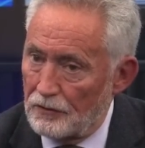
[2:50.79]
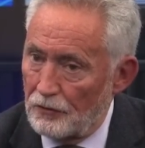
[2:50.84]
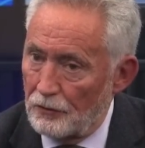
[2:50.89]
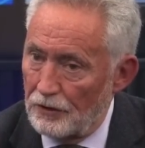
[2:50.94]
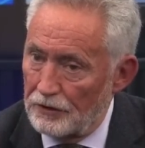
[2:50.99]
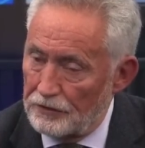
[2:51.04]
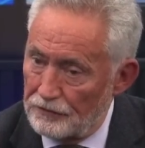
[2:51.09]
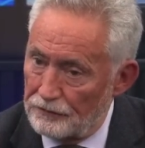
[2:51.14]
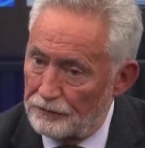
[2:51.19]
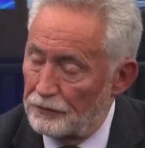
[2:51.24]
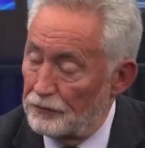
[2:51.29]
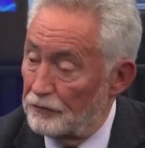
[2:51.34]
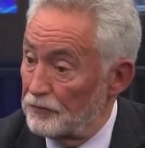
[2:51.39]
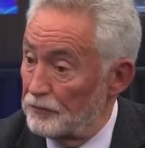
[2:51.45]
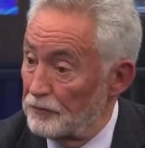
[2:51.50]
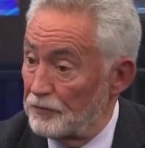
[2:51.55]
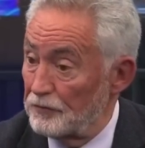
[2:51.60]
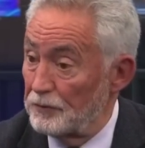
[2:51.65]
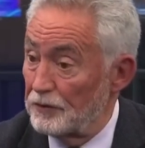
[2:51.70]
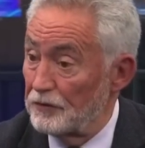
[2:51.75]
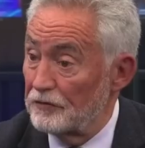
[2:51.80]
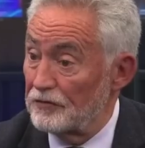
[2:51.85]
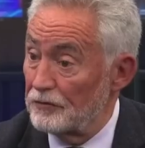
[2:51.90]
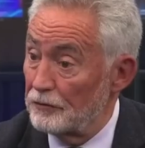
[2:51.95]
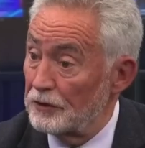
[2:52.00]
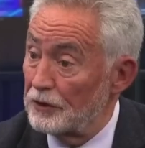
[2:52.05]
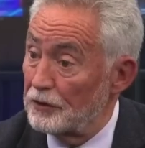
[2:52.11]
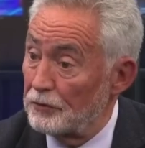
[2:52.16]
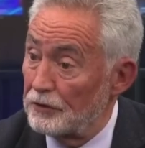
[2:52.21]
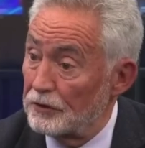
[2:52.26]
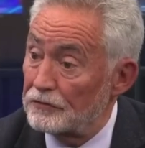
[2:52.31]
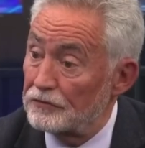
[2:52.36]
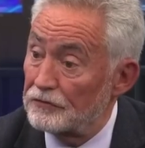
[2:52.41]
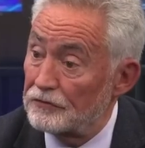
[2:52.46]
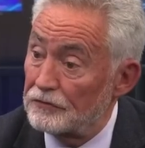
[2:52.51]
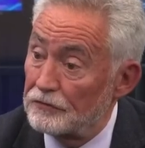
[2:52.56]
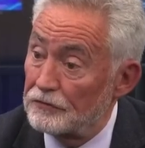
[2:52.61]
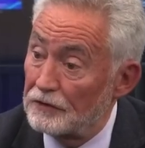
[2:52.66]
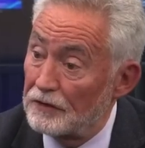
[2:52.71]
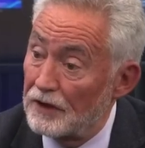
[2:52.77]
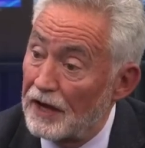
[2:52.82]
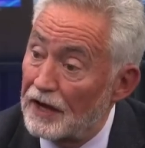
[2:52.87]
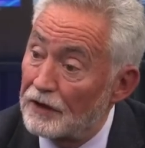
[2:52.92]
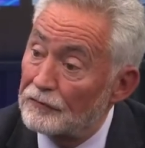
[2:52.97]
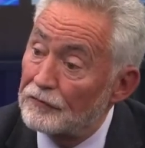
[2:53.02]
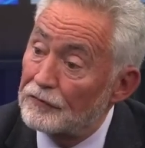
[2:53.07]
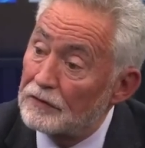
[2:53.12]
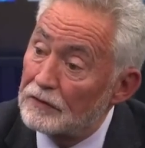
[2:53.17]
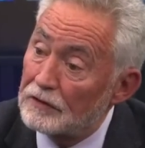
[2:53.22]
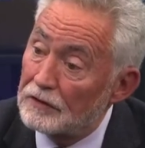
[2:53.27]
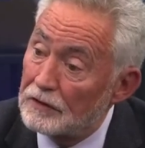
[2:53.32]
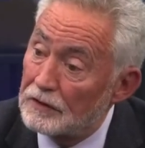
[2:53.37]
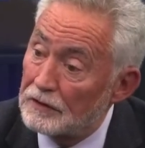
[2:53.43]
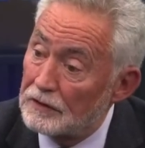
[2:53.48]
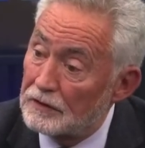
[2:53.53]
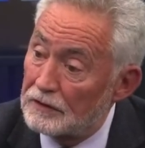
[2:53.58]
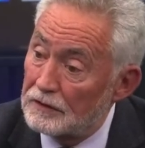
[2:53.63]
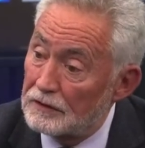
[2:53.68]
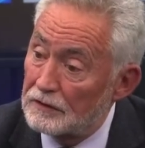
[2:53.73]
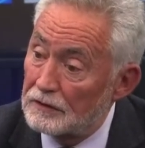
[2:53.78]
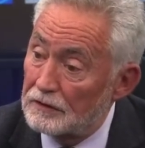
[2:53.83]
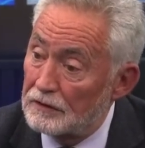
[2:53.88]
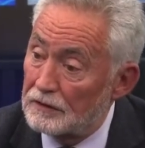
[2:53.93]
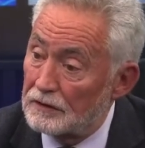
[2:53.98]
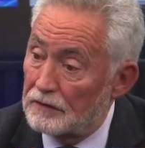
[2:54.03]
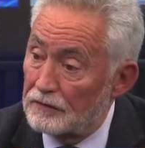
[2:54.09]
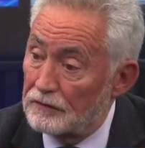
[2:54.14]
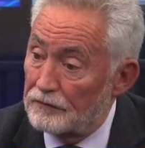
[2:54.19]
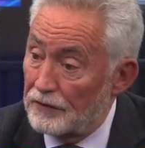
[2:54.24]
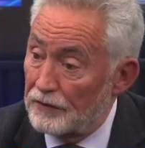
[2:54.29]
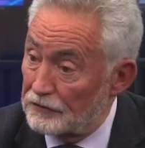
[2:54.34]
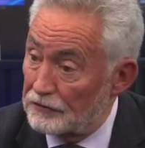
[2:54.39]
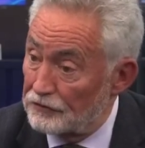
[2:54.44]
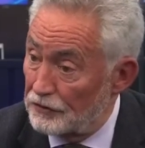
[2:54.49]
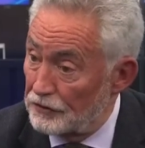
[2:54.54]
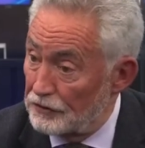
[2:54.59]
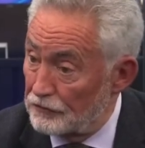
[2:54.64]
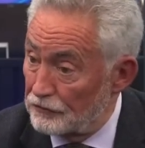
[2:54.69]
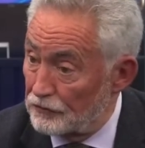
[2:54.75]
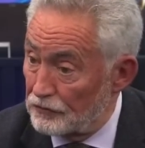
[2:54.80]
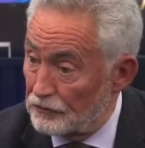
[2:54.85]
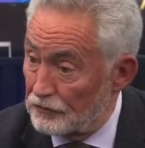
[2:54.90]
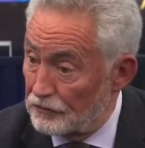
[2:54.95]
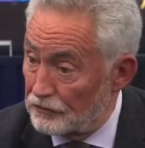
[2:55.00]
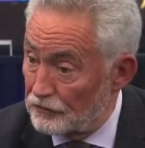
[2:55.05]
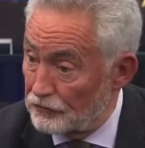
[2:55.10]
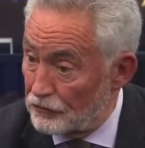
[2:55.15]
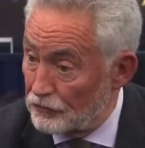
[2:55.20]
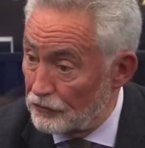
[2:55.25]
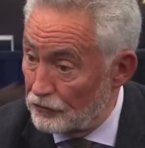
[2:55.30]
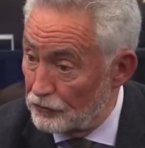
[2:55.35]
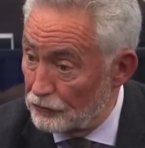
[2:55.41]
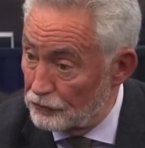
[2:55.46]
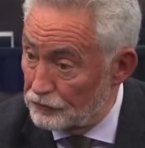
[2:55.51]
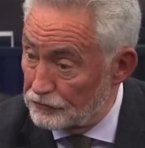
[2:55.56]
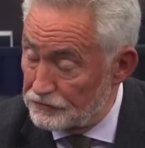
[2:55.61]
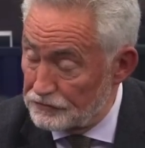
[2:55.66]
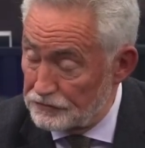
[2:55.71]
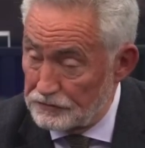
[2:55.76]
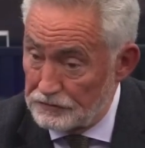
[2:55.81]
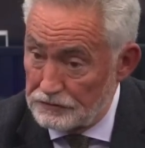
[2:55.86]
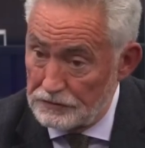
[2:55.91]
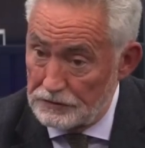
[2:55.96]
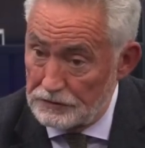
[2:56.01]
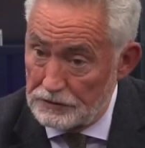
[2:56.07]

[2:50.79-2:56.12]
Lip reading: Quite a few of them have been through inquests that have the vaccine as the cause.